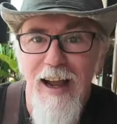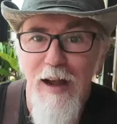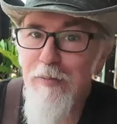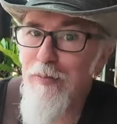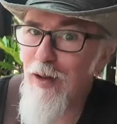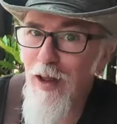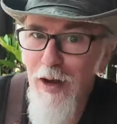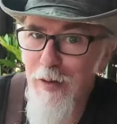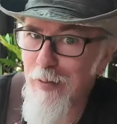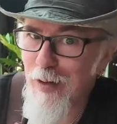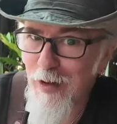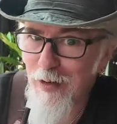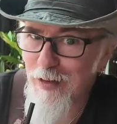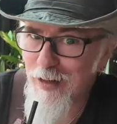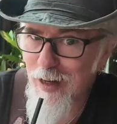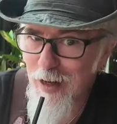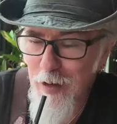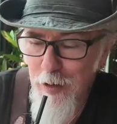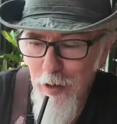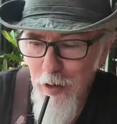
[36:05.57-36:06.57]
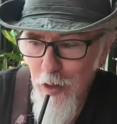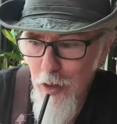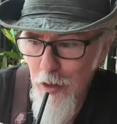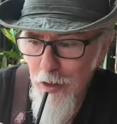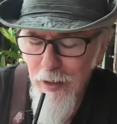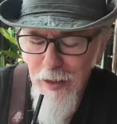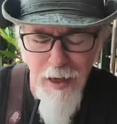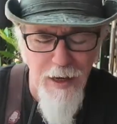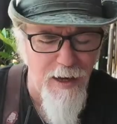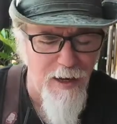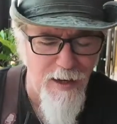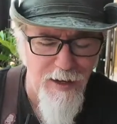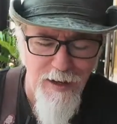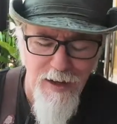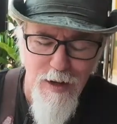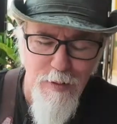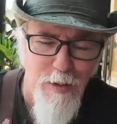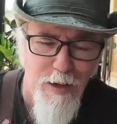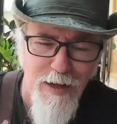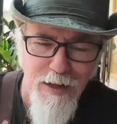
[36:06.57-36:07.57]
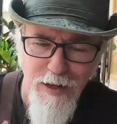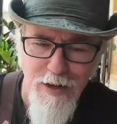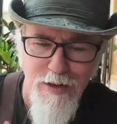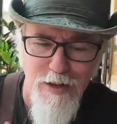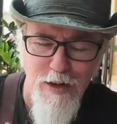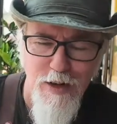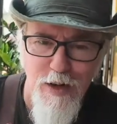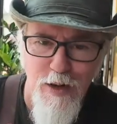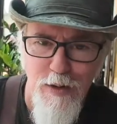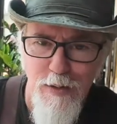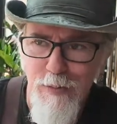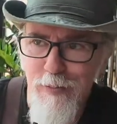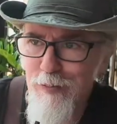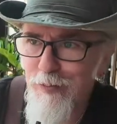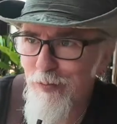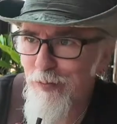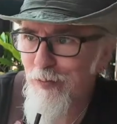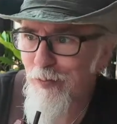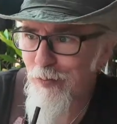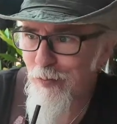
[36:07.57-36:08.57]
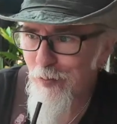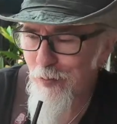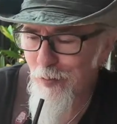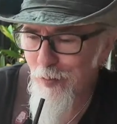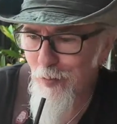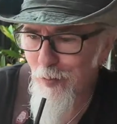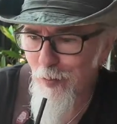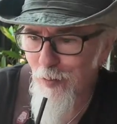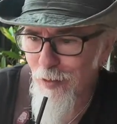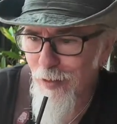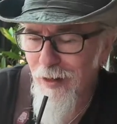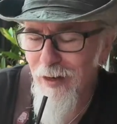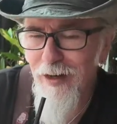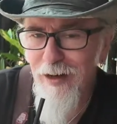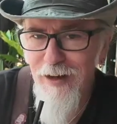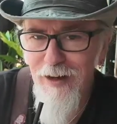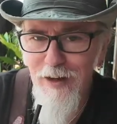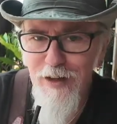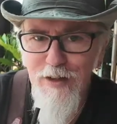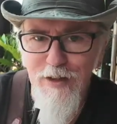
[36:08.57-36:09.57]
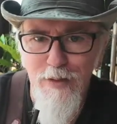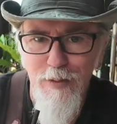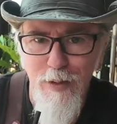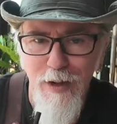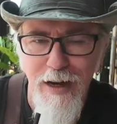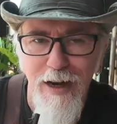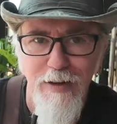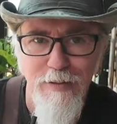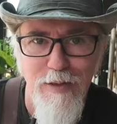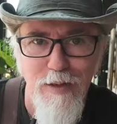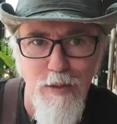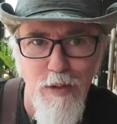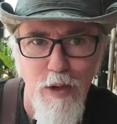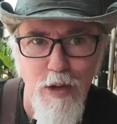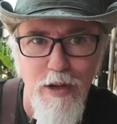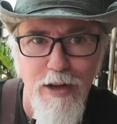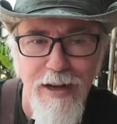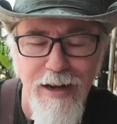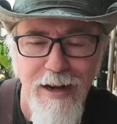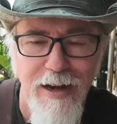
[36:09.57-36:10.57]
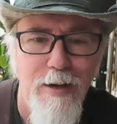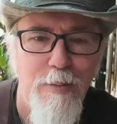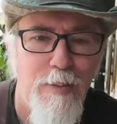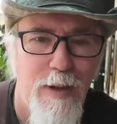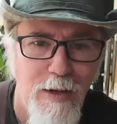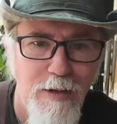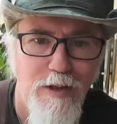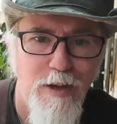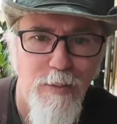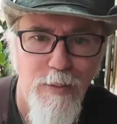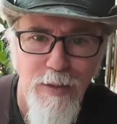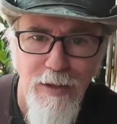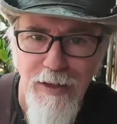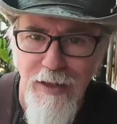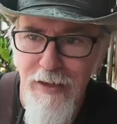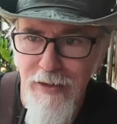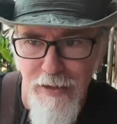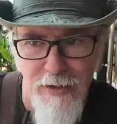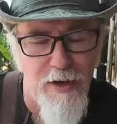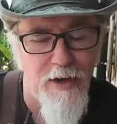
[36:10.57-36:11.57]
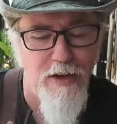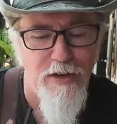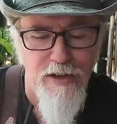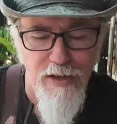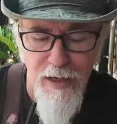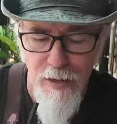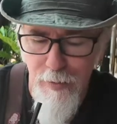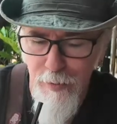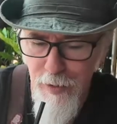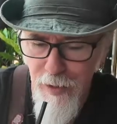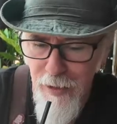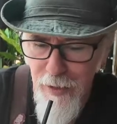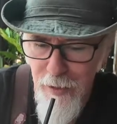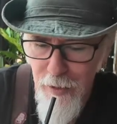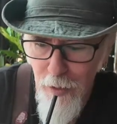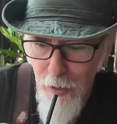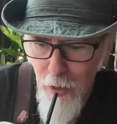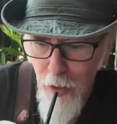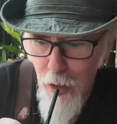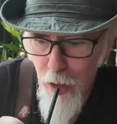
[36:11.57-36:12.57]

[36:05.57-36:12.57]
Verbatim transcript: I'm not a Mountie. Uh, anybody that doesn't know, uh, we have the Royal Canadian Mounted Police, the RCMP